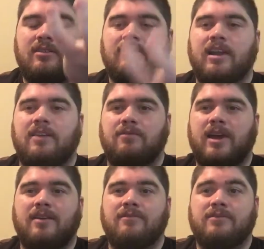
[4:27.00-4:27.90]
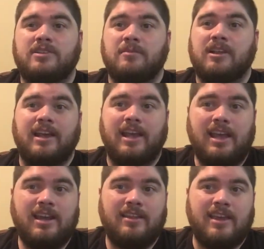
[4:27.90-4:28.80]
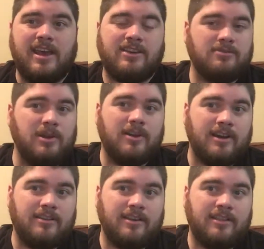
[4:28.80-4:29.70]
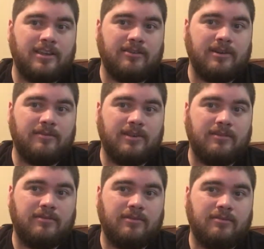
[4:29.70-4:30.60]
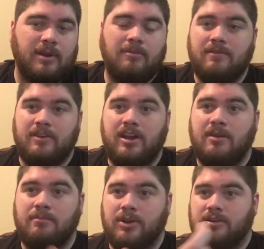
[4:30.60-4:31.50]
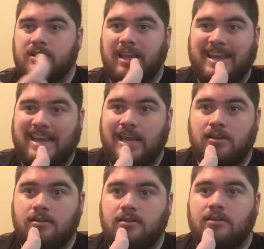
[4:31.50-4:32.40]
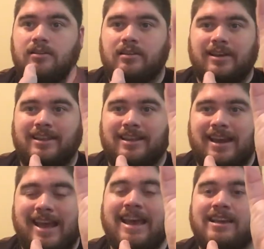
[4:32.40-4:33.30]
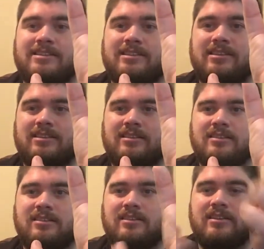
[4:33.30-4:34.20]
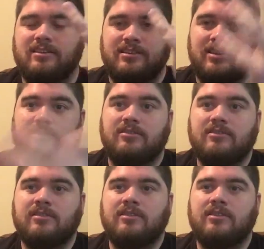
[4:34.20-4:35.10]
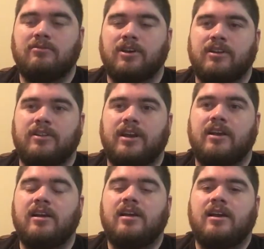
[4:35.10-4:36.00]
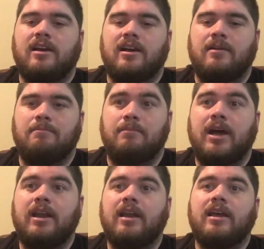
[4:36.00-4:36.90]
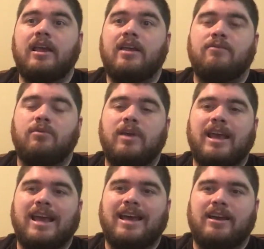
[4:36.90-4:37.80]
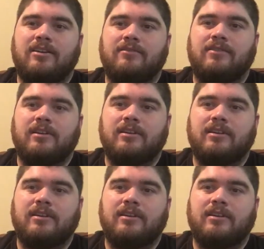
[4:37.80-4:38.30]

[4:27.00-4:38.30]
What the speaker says: right? If we have something like e to the x, we know how to take that derivative, right? We have a number e and then x, and so we're good there. But if we have